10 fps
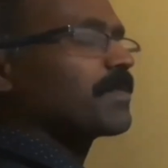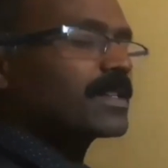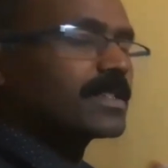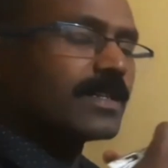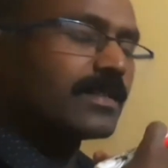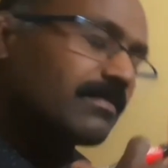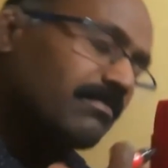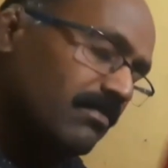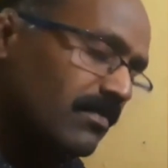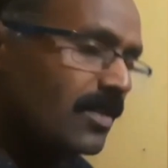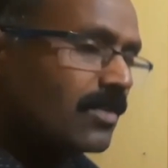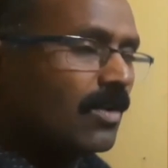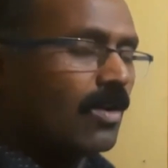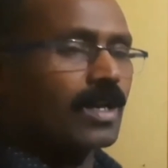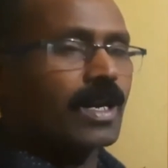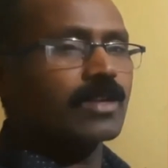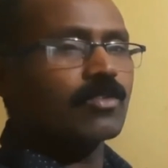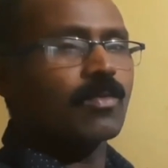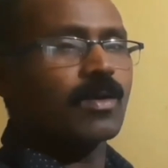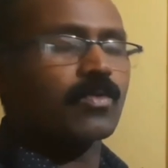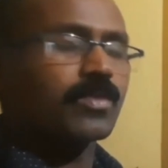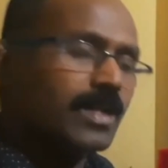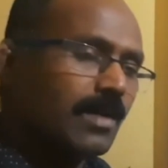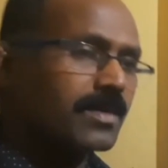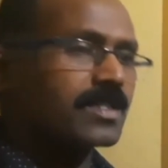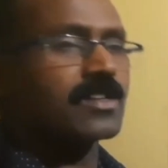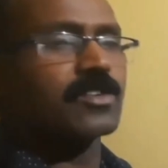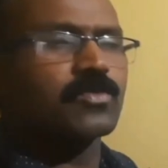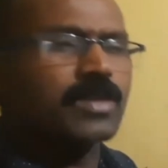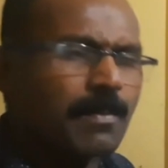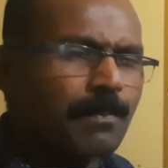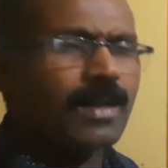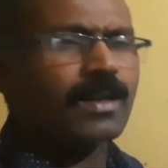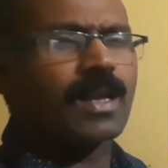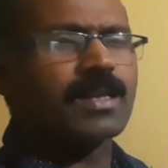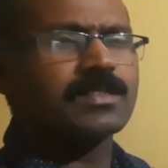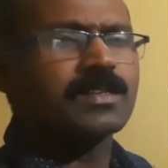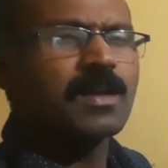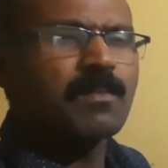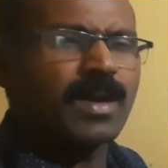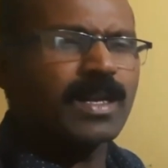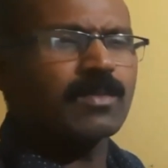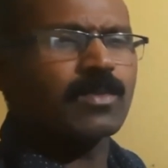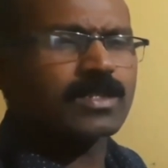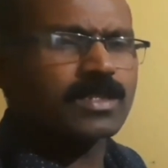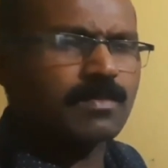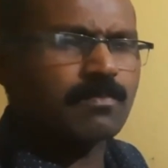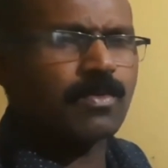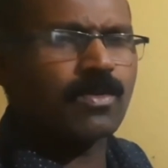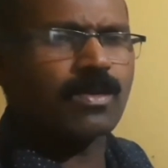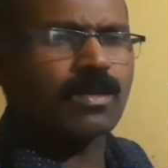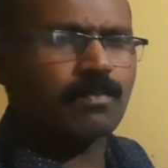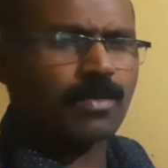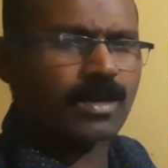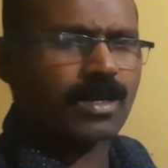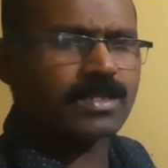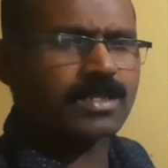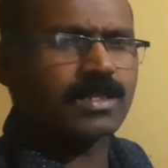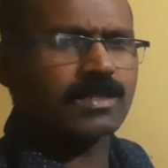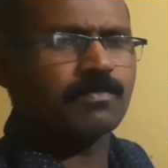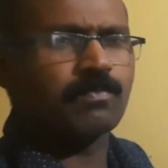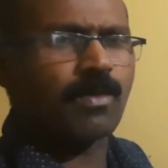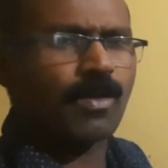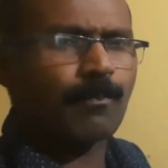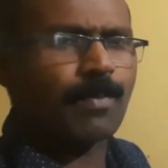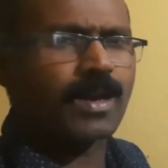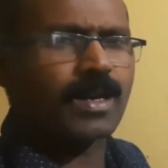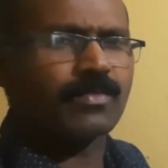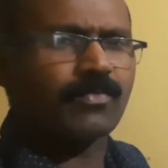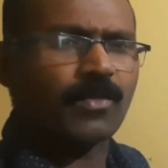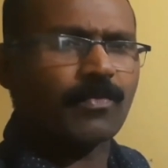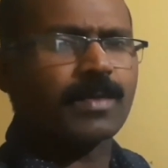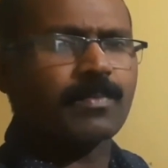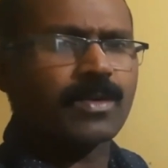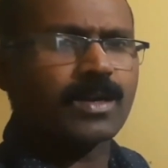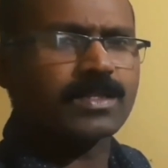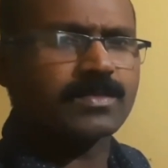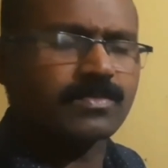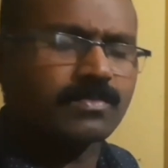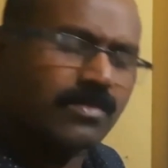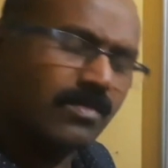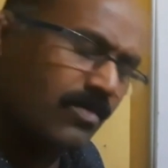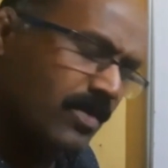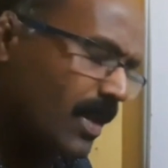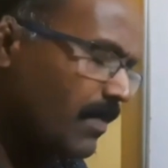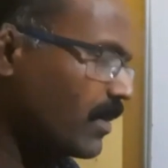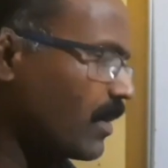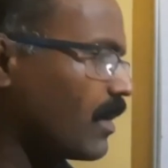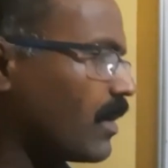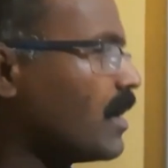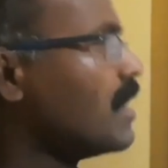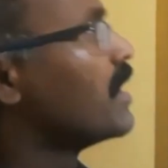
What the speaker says: Present already over. We have discussed. We have practiced many more simple, progressive, perfect, progressive we have done.